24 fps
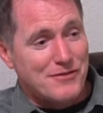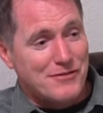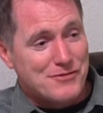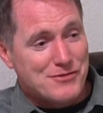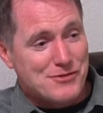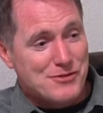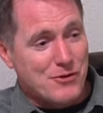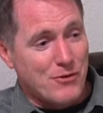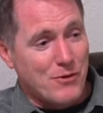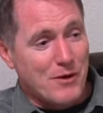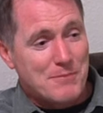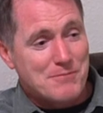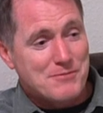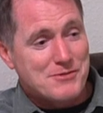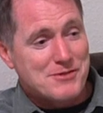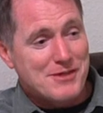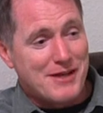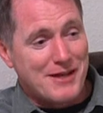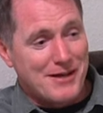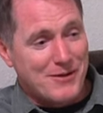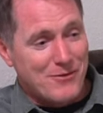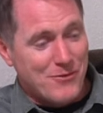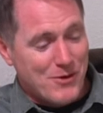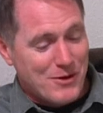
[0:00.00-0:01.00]
so
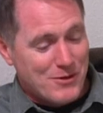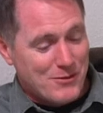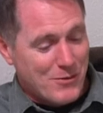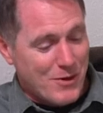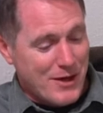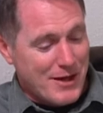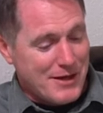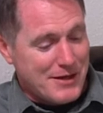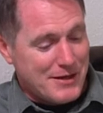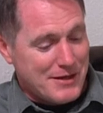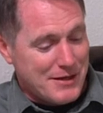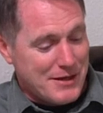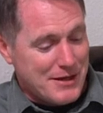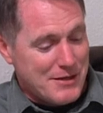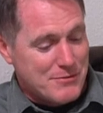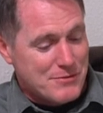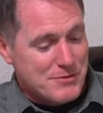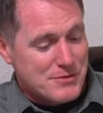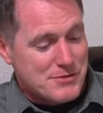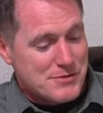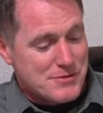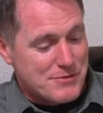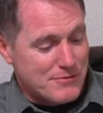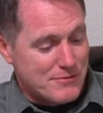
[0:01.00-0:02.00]
upset at one wedding, he
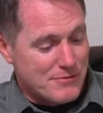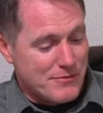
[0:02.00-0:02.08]
was